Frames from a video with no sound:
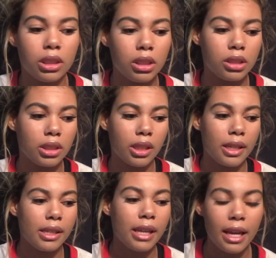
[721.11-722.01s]
She's
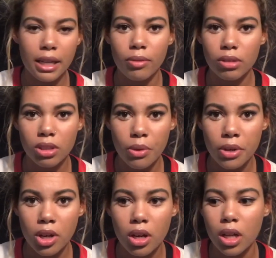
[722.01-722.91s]
like, hey, what's
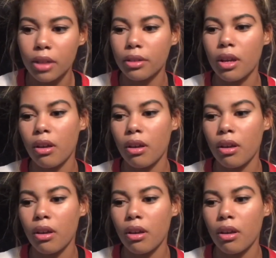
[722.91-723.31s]
going on?